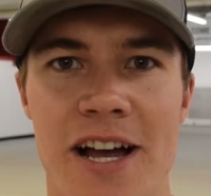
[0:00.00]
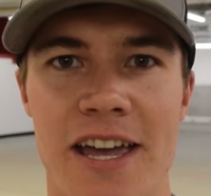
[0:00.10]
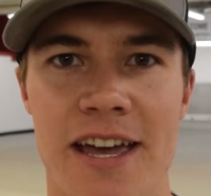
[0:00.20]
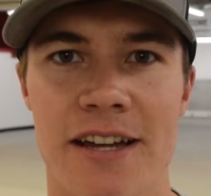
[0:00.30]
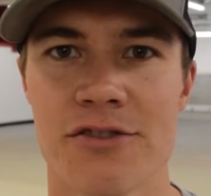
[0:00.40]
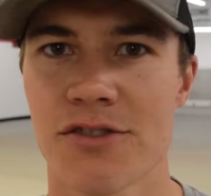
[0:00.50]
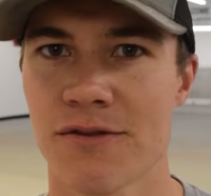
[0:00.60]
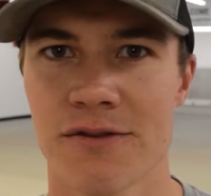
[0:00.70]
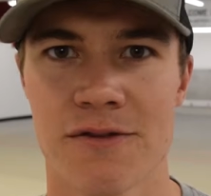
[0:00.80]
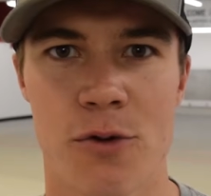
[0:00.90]
my
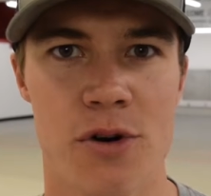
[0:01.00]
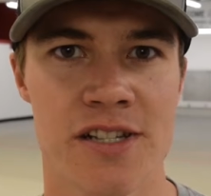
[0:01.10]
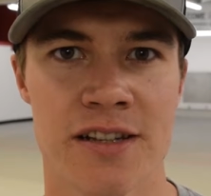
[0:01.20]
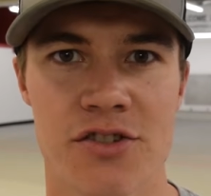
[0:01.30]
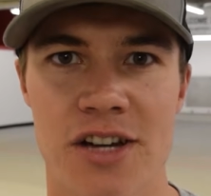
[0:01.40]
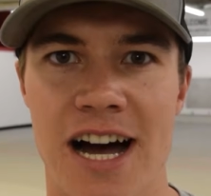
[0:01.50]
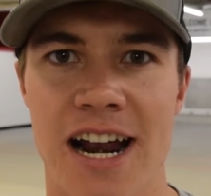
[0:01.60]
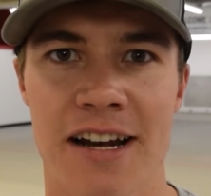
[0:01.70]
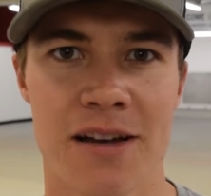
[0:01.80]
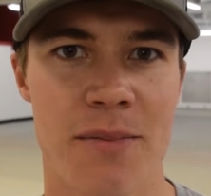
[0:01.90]
hinge, forcing the
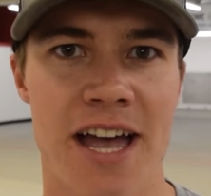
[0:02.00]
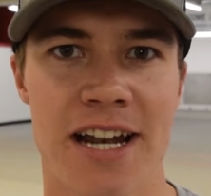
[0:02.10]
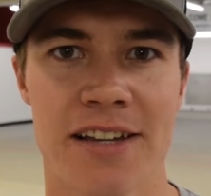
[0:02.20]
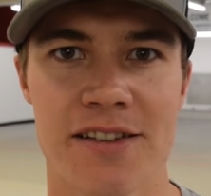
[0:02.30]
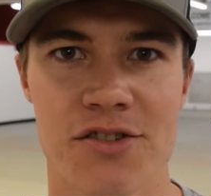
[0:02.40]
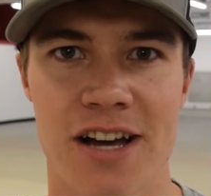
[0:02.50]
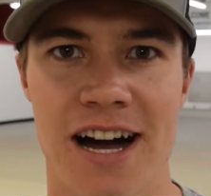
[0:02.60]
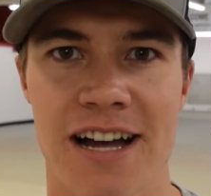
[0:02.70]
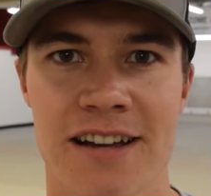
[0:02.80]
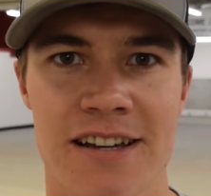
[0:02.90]
shot and commanding the
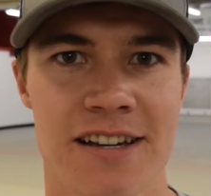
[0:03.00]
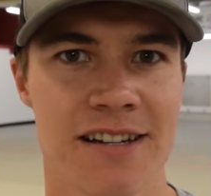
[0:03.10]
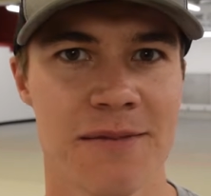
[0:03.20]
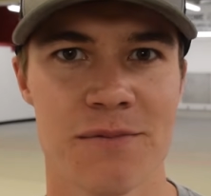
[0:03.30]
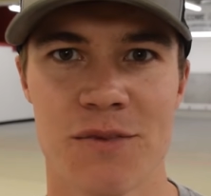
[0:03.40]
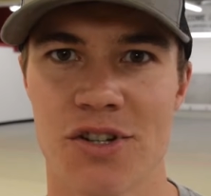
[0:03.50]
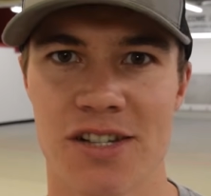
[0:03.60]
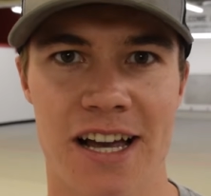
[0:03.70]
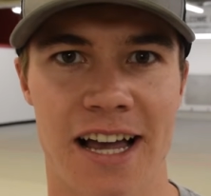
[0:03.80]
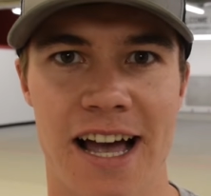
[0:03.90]
shot,
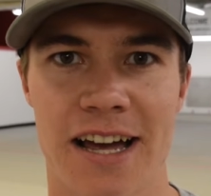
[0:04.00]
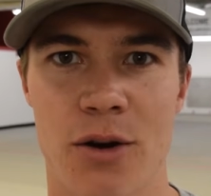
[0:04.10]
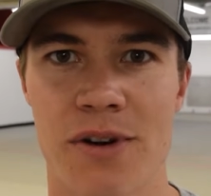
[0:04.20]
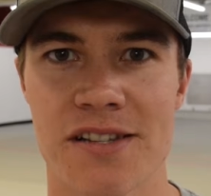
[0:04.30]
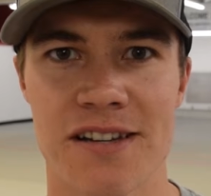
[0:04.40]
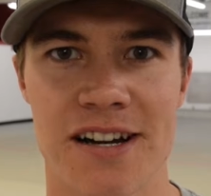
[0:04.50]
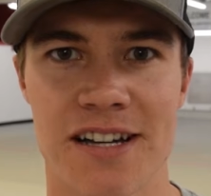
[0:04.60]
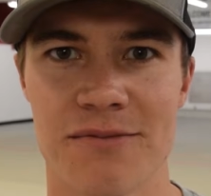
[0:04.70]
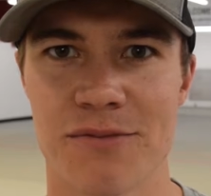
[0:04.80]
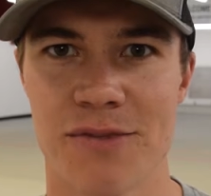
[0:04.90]
just like I had always
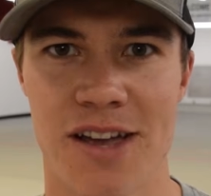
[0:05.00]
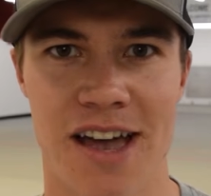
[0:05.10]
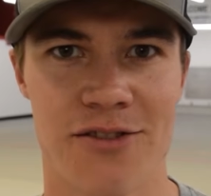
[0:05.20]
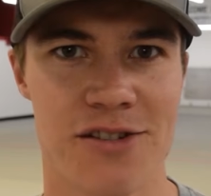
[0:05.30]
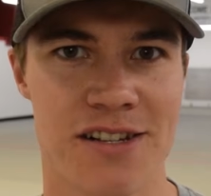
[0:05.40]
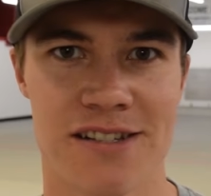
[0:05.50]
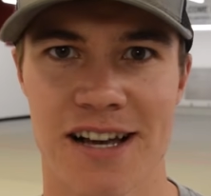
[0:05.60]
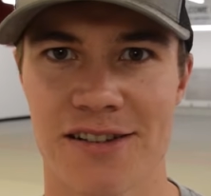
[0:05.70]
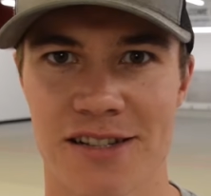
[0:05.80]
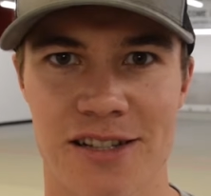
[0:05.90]
done ever since
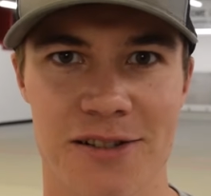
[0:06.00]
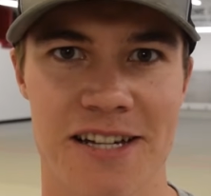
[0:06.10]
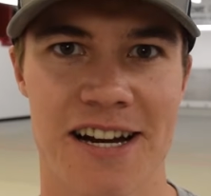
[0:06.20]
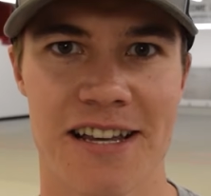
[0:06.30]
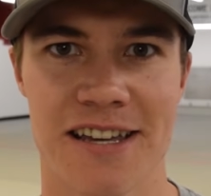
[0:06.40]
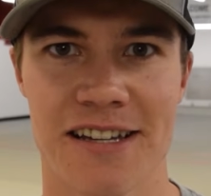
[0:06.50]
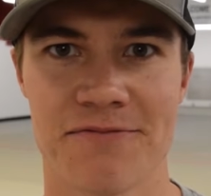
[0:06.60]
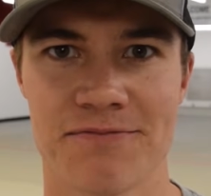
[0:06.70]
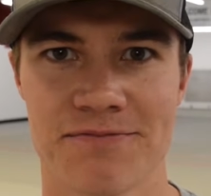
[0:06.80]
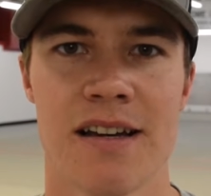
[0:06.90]
I was a little tiny kid.
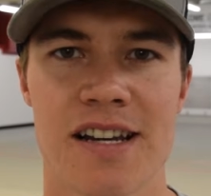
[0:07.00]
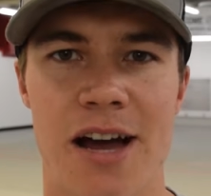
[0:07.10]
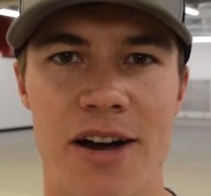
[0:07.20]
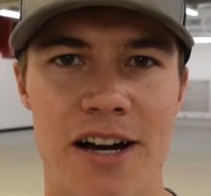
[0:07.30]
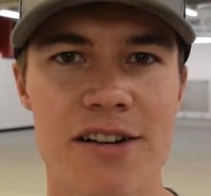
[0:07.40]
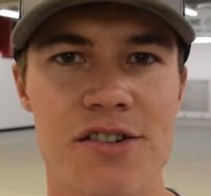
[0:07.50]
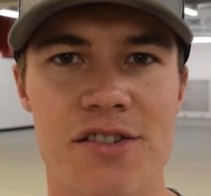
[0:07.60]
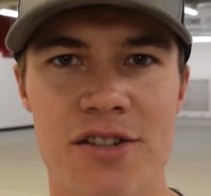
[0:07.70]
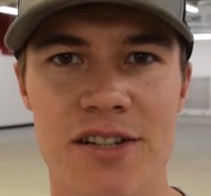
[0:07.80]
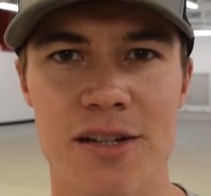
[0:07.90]
Now, I
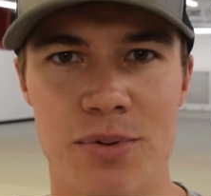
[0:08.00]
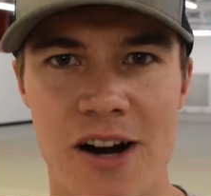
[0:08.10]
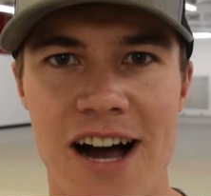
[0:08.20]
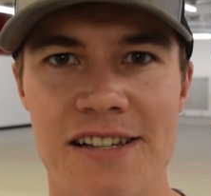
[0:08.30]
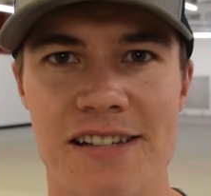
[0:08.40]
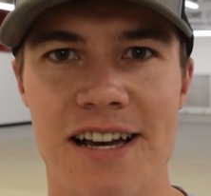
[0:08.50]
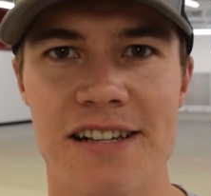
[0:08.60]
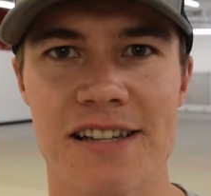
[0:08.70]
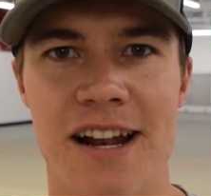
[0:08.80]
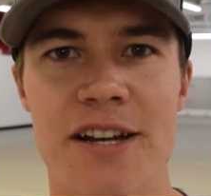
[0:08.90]
understood the
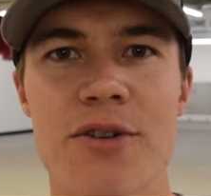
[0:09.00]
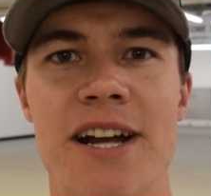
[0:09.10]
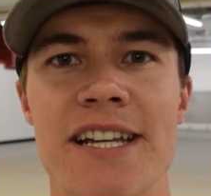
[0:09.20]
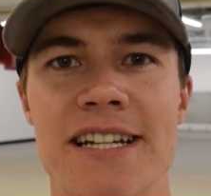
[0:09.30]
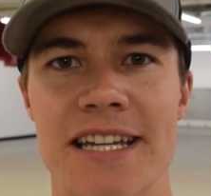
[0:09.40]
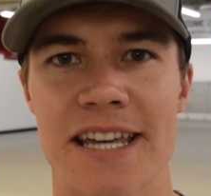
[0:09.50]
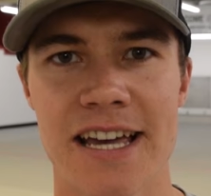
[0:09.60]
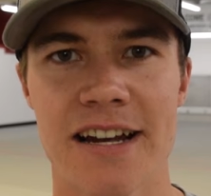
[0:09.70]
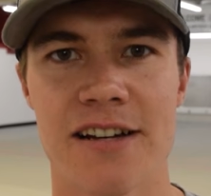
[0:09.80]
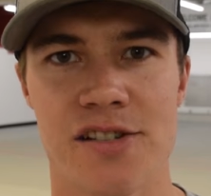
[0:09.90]
process, and I knew I needed to
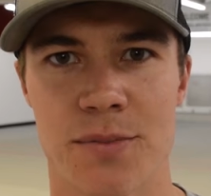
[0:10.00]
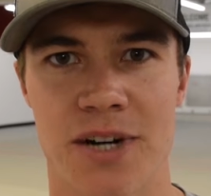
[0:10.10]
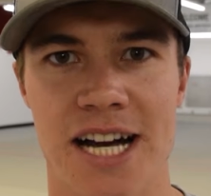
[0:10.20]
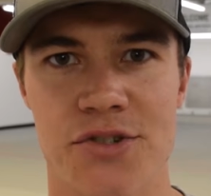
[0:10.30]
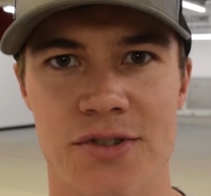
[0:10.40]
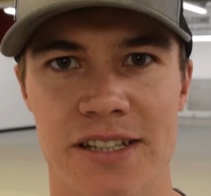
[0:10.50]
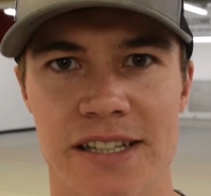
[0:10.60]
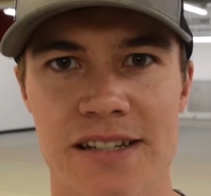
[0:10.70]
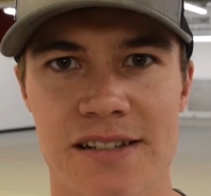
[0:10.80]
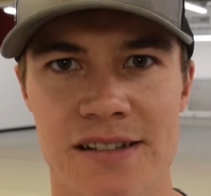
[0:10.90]
get a surprise
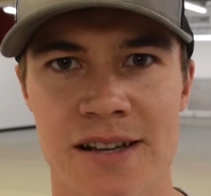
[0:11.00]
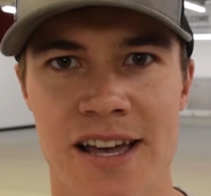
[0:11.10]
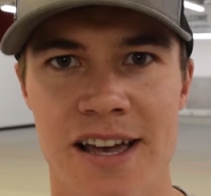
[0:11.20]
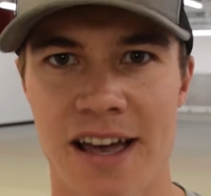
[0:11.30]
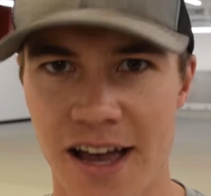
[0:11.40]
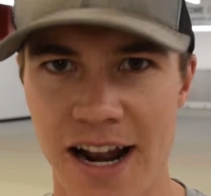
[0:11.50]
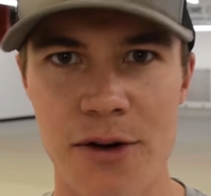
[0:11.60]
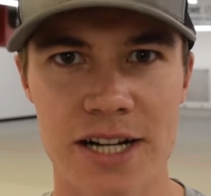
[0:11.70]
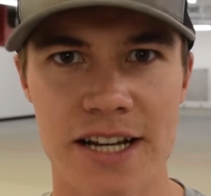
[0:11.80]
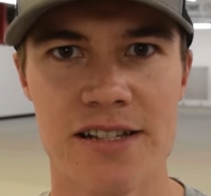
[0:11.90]
release, and
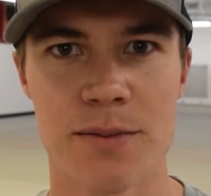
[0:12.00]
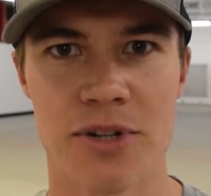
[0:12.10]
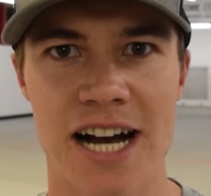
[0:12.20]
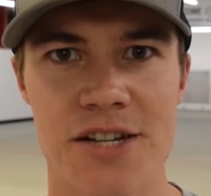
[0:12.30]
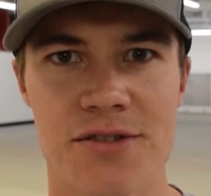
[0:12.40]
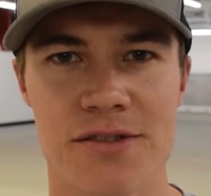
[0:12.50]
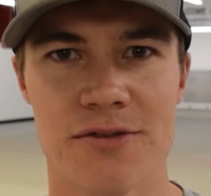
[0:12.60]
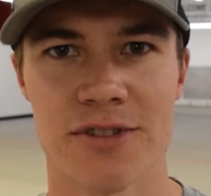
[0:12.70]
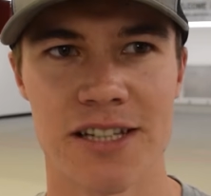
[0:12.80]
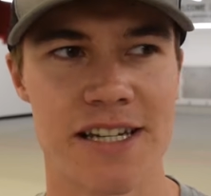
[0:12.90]
I would get a surprise
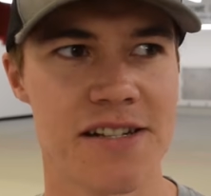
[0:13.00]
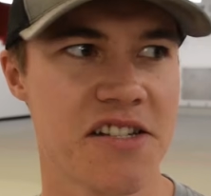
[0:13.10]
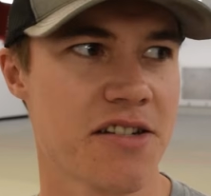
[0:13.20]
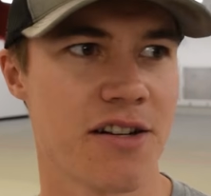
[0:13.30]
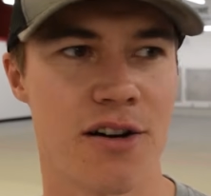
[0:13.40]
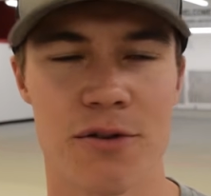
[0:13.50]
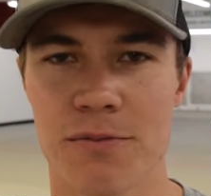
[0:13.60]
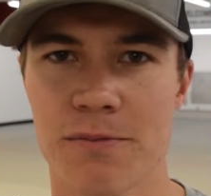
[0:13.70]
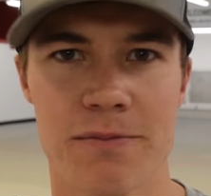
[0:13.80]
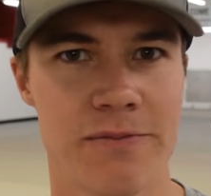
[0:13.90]
release,
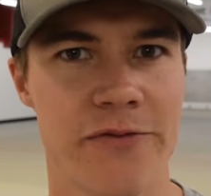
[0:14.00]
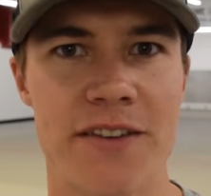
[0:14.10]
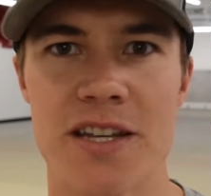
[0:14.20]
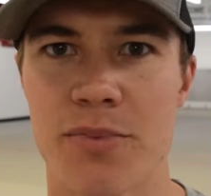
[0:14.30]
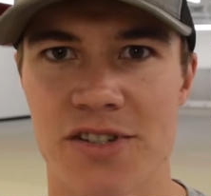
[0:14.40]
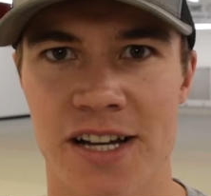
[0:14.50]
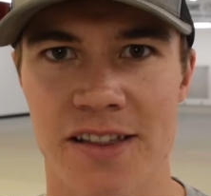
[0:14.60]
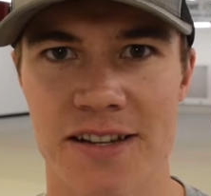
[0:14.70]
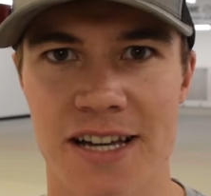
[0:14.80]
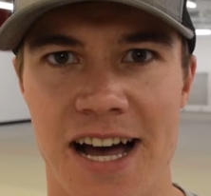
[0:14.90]
50%
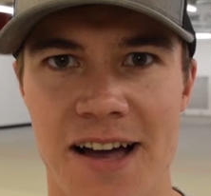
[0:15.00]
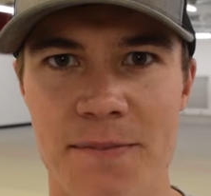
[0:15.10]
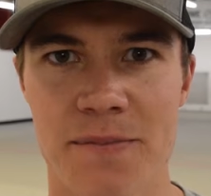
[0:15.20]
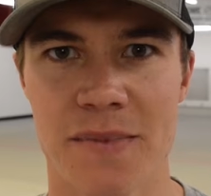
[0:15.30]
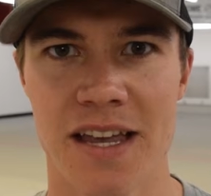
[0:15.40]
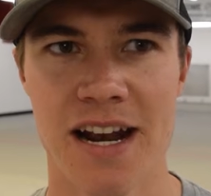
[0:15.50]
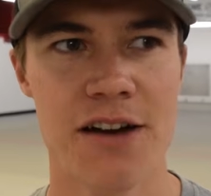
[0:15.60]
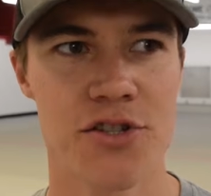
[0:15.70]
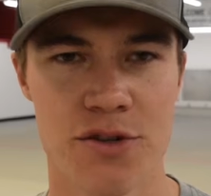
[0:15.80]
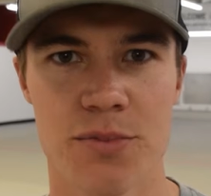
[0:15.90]
of the time, and
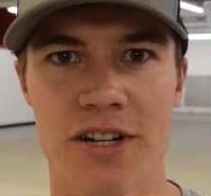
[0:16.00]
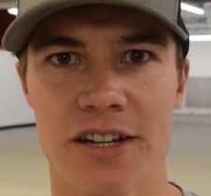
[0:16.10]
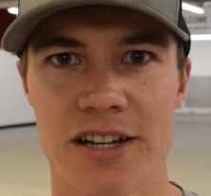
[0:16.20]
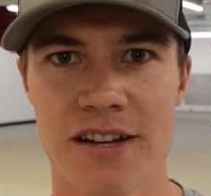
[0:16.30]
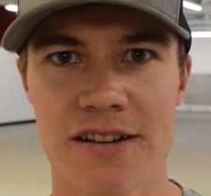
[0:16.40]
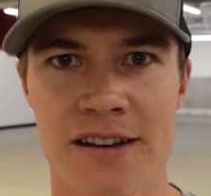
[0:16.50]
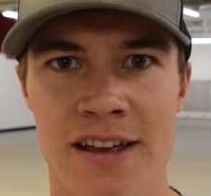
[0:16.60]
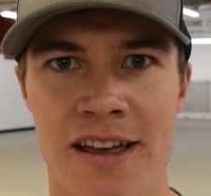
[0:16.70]
I would shoot pretty good.